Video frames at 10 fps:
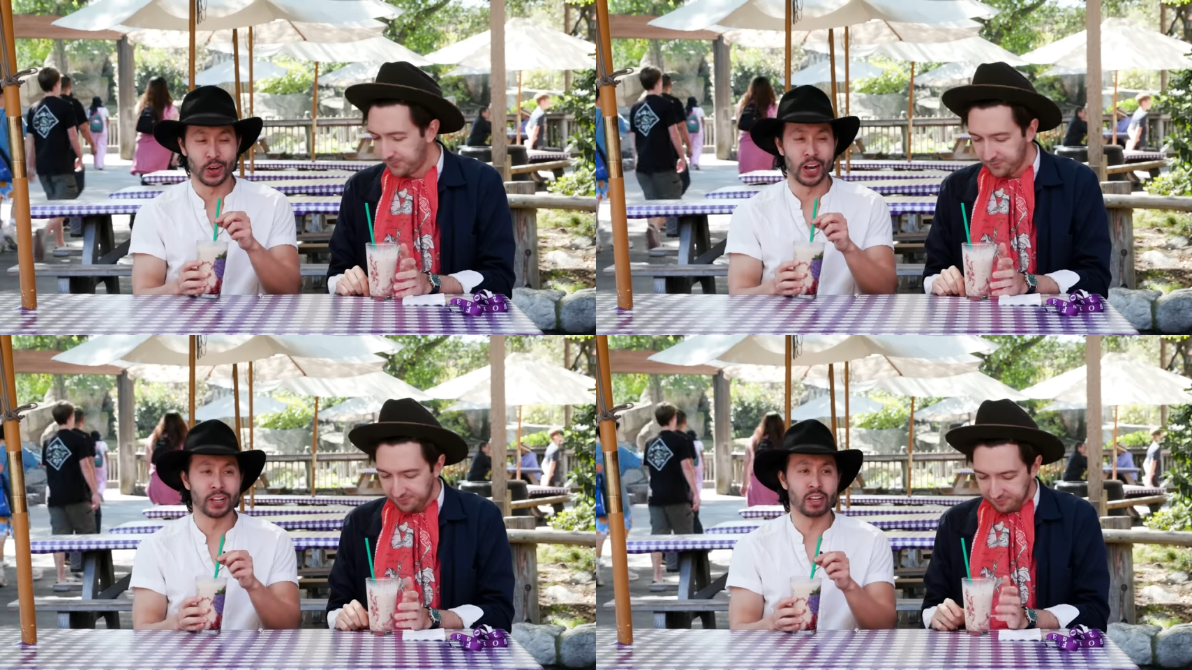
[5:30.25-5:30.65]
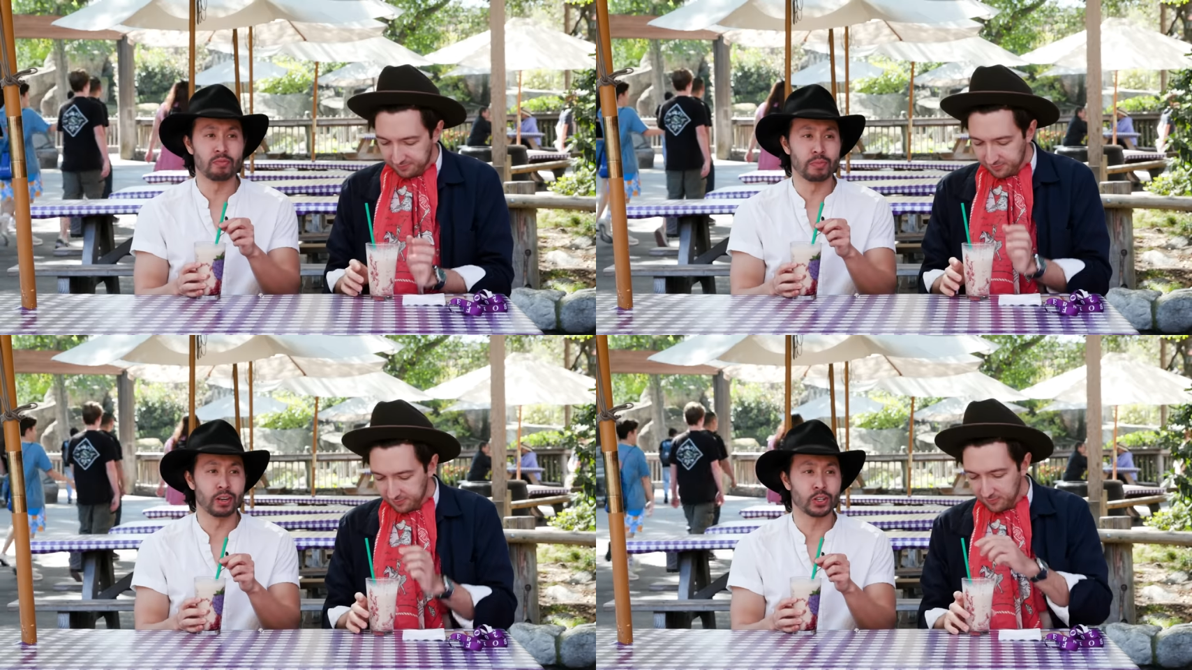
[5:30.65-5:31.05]
Speaker 1: Look, I
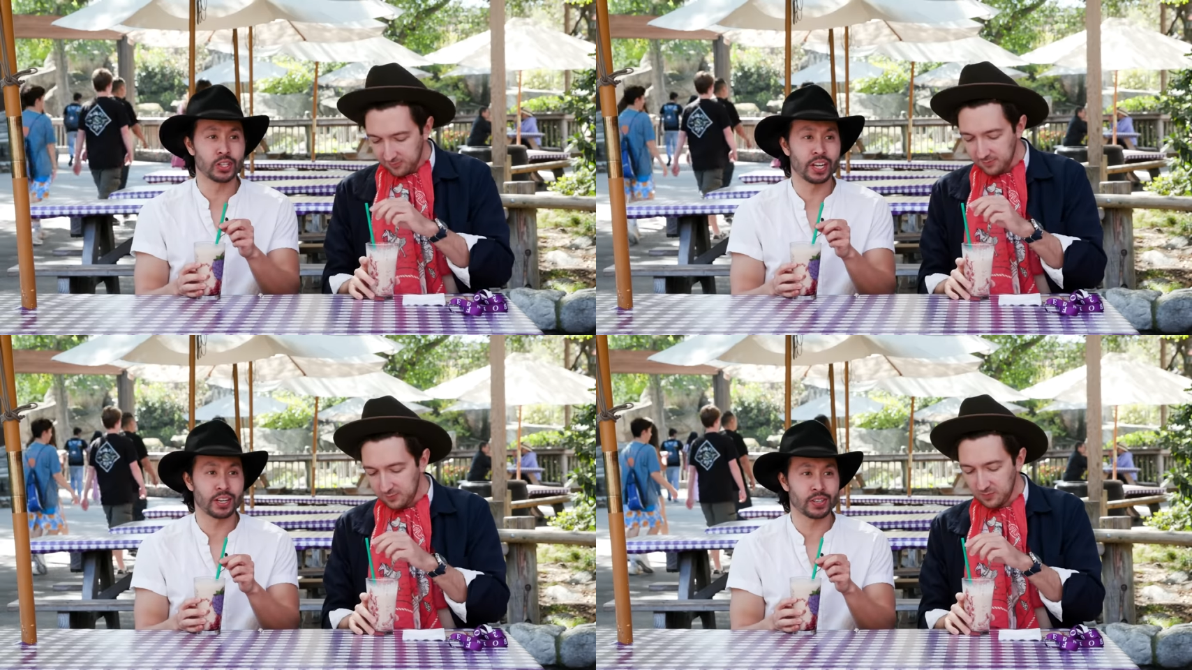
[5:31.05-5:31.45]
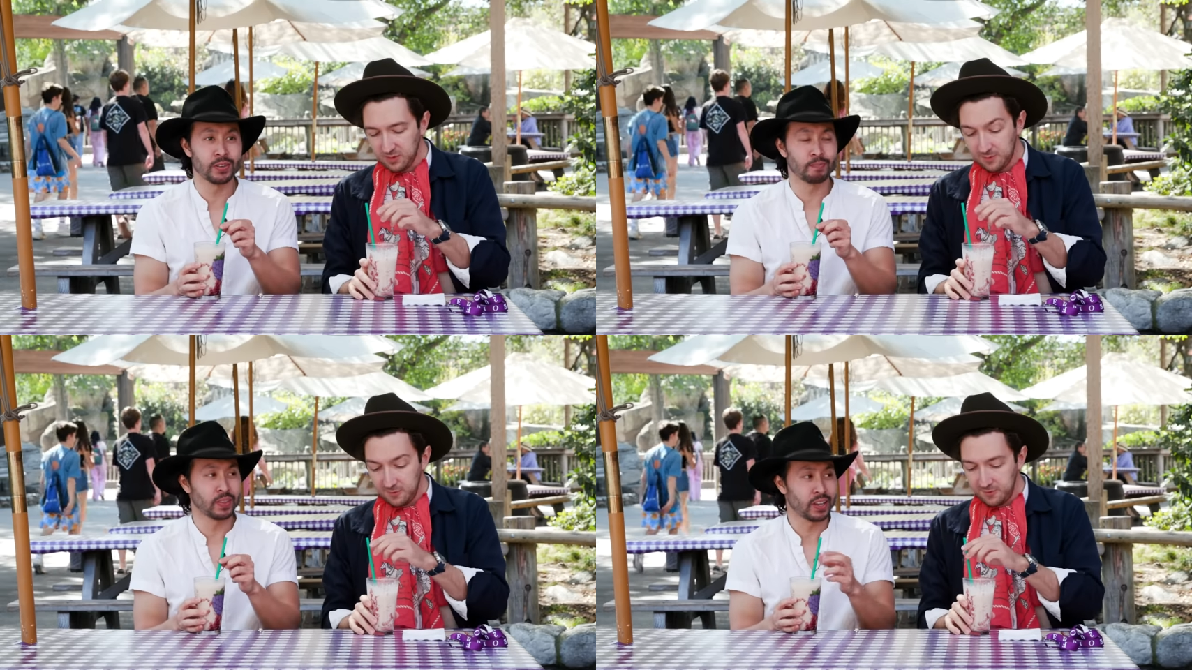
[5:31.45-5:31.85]
love
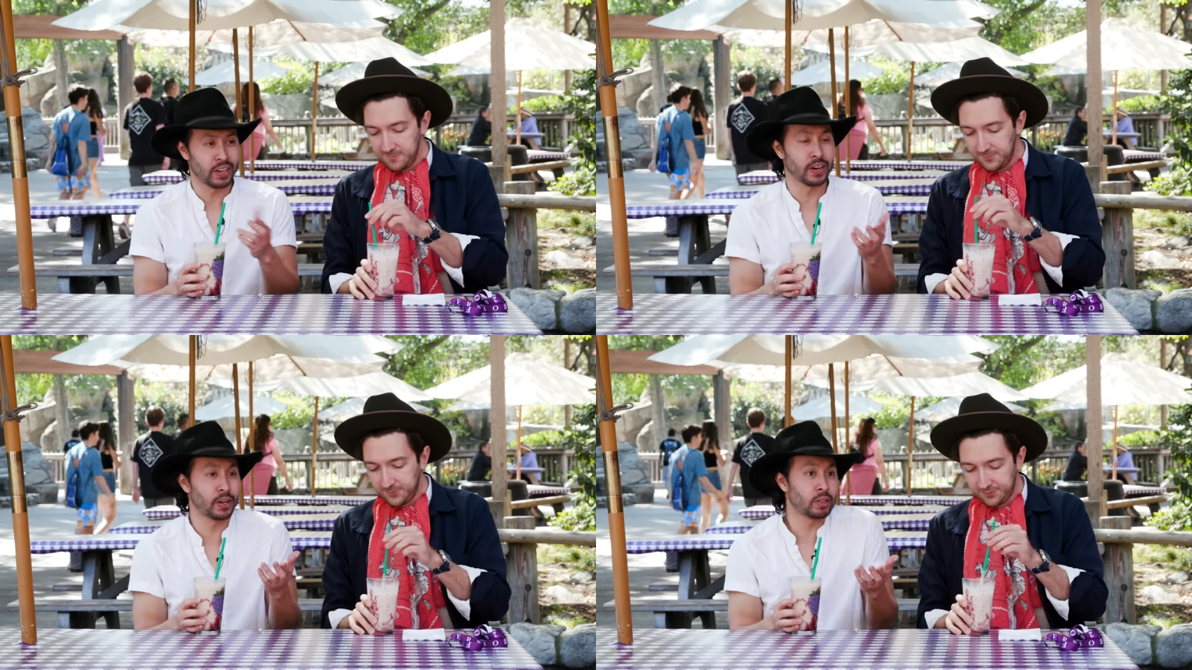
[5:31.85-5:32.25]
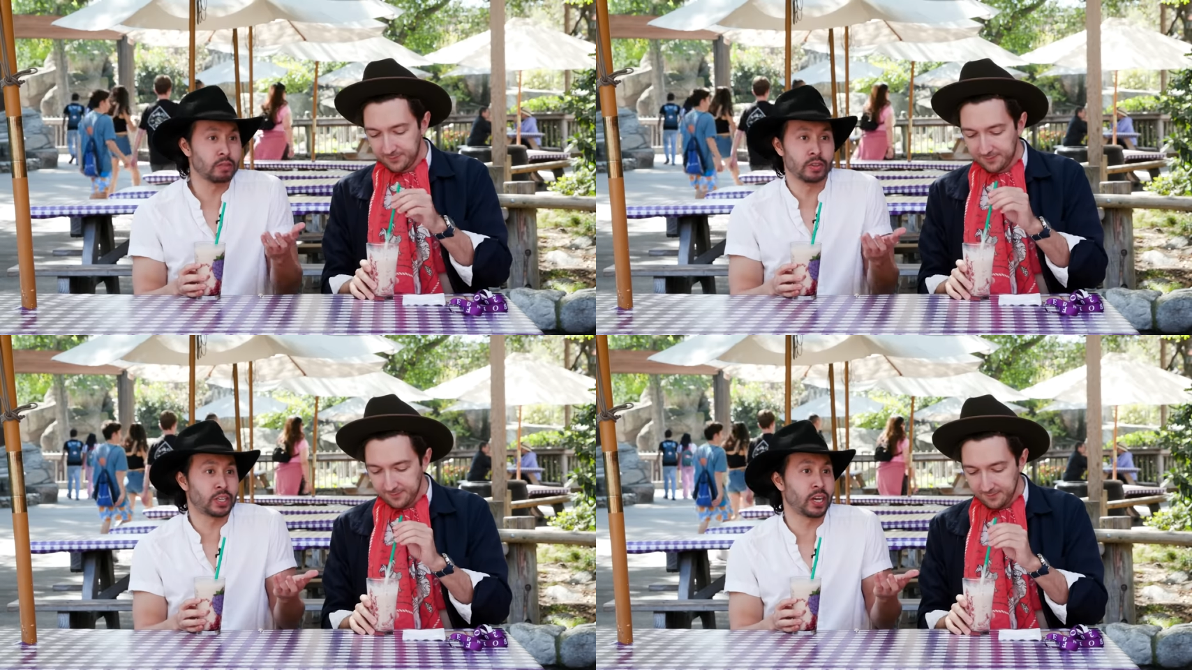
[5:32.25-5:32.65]
milkshakes and I
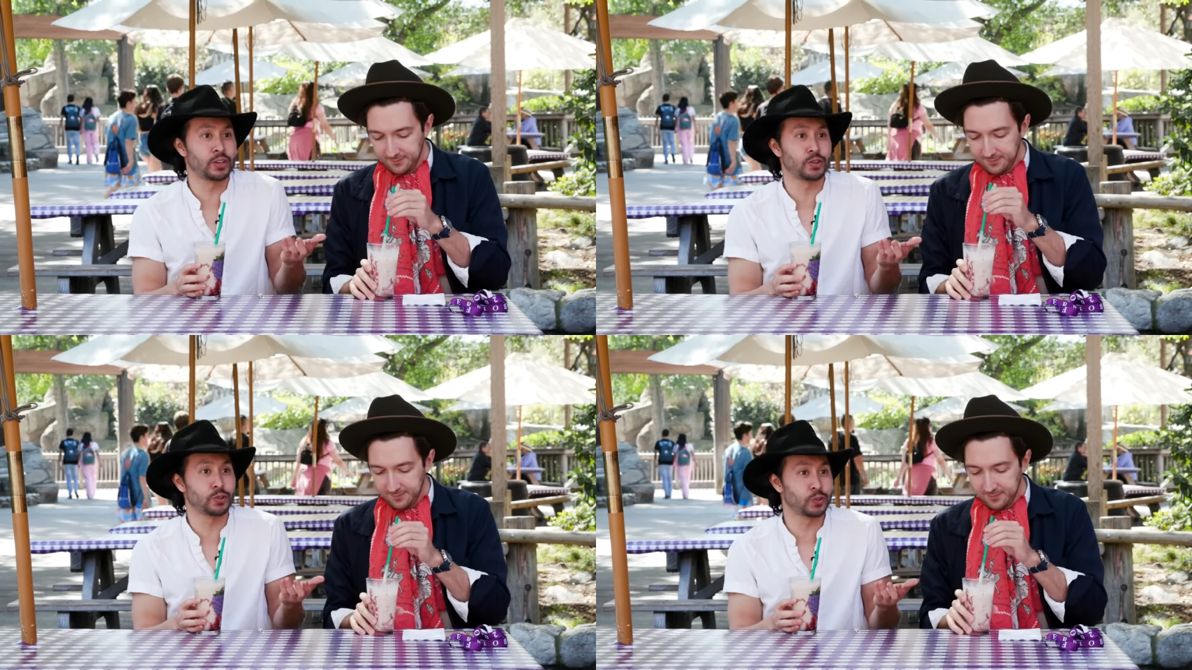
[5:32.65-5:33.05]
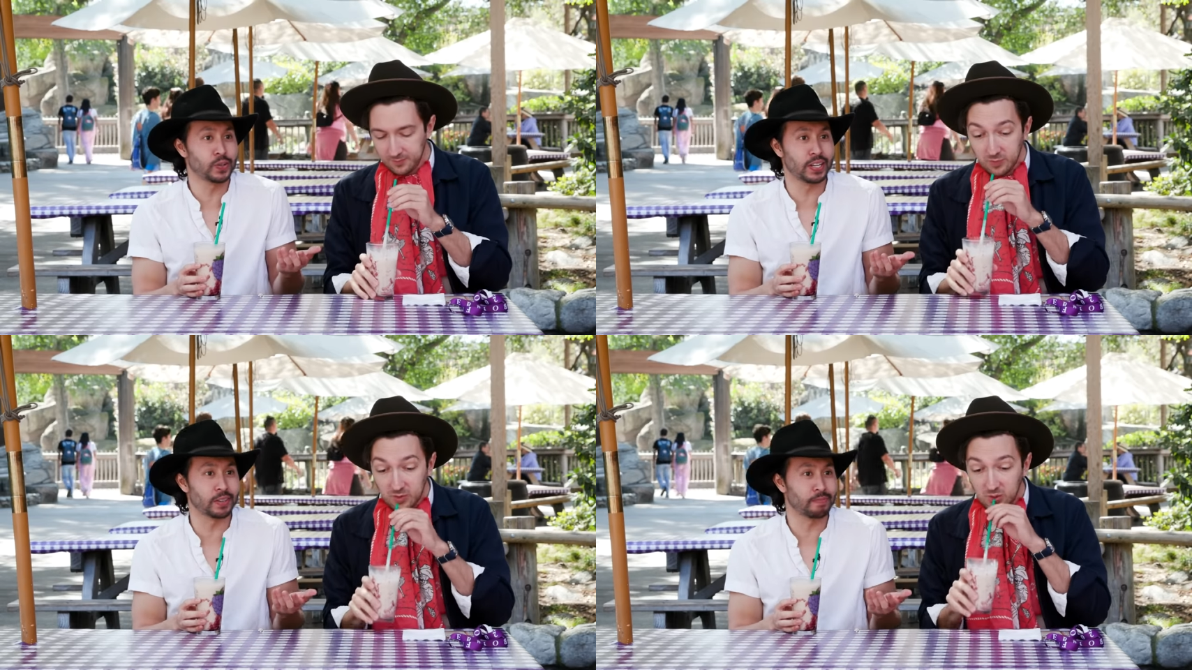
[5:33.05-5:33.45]
love an occasional
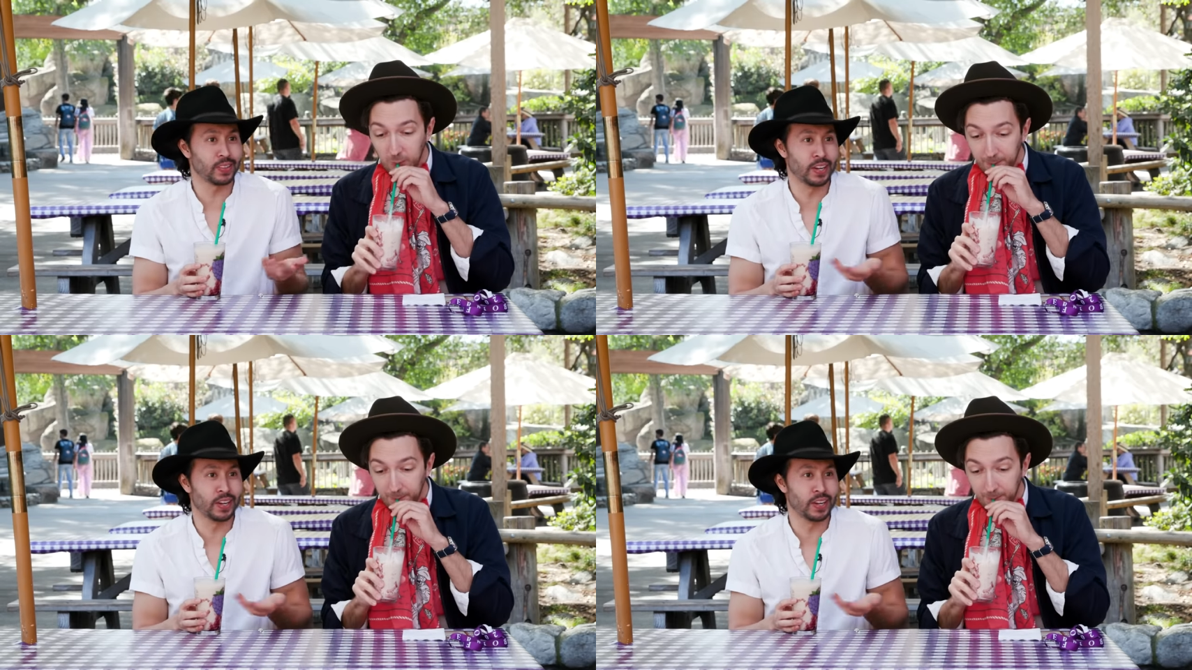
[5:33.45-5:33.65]
drink